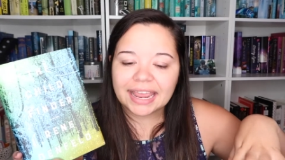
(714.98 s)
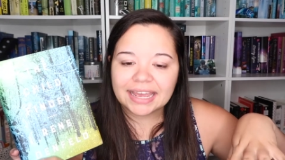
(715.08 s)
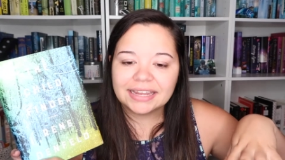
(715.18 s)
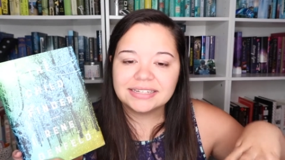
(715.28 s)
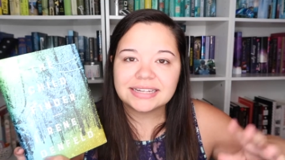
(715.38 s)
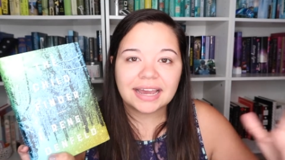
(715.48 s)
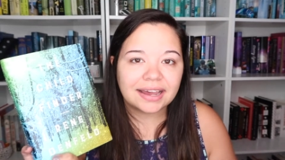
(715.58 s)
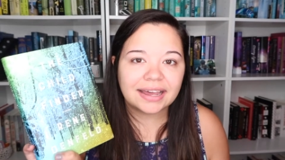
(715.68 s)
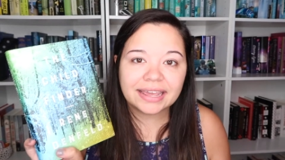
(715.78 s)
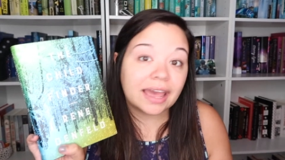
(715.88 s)
and
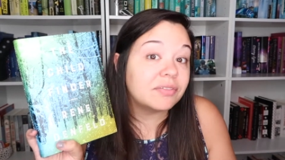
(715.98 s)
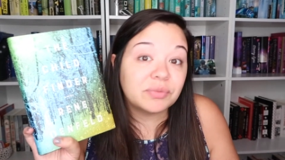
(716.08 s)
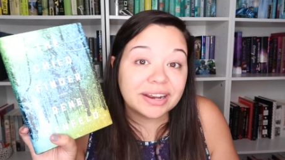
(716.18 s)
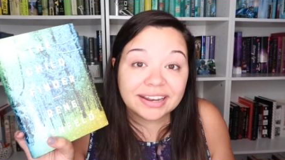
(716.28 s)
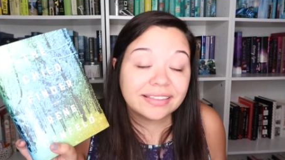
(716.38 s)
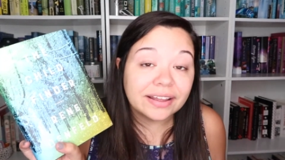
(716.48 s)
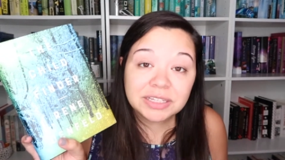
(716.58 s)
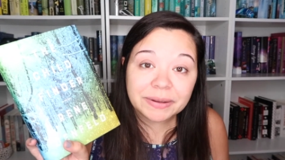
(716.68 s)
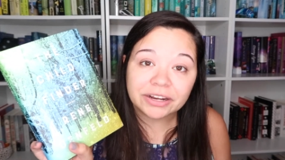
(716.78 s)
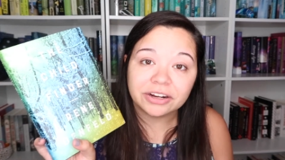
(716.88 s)
I haven't read anything
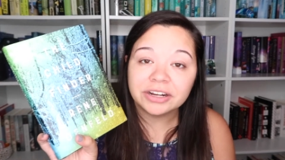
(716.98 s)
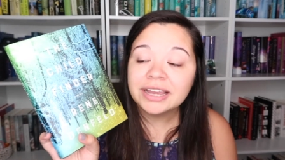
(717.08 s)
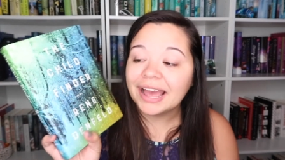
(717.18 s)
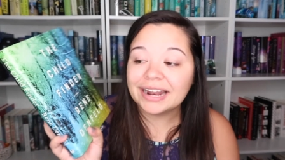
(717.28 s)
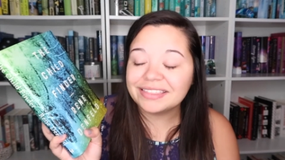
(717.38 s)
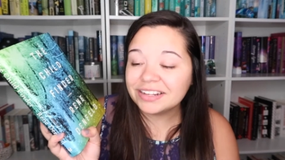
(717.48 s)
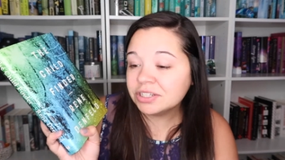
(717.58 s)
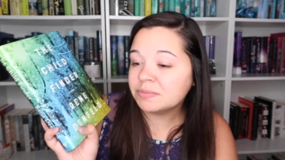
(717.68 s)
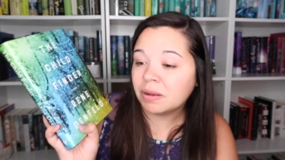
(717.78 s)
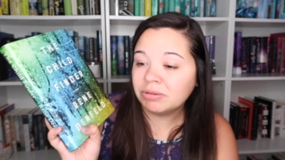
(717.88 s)
else by her, and I think
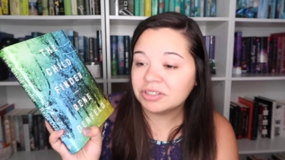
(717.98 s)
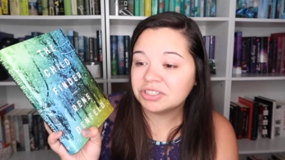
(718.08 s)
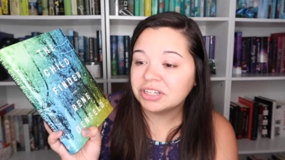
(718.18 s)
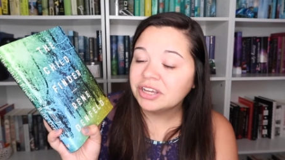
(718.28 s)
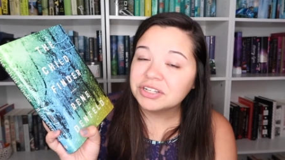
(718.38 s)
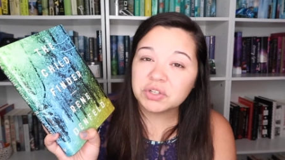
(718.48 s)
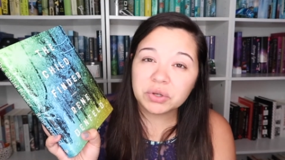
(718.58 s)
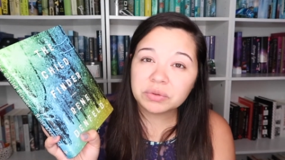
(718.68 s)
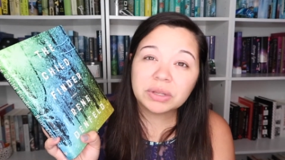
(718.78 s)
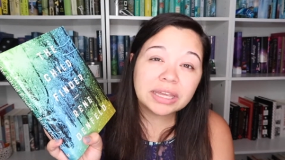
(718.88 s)
she's published 2
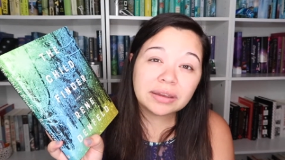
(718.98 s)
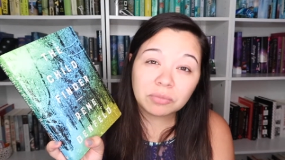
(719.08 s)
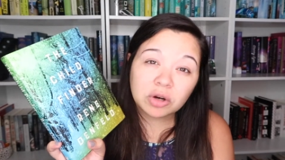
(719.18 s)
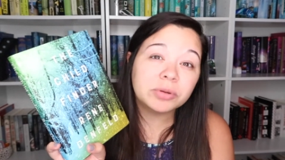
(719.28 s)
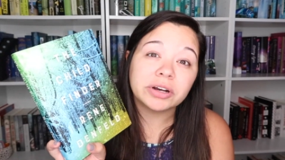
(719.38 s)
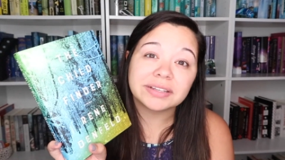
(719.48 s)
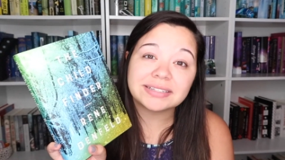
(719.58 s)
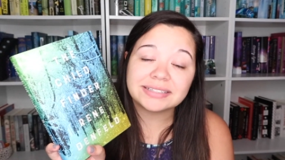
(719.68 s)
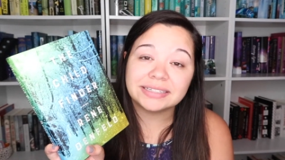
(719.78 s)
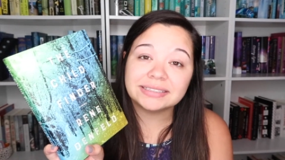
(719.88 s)
or 3 more books
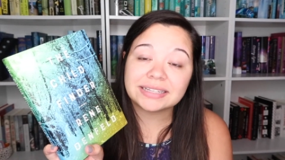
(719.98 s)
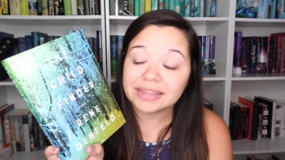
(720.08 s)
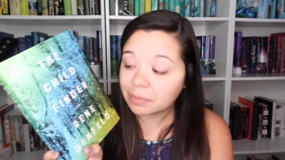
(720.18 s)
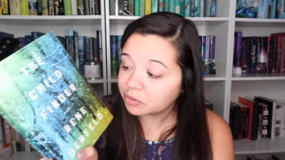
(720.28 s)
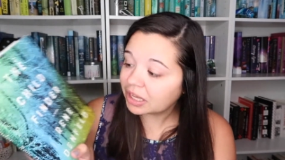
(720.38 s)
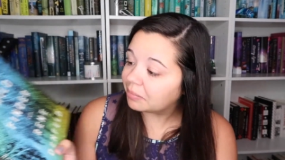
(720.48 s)
since that book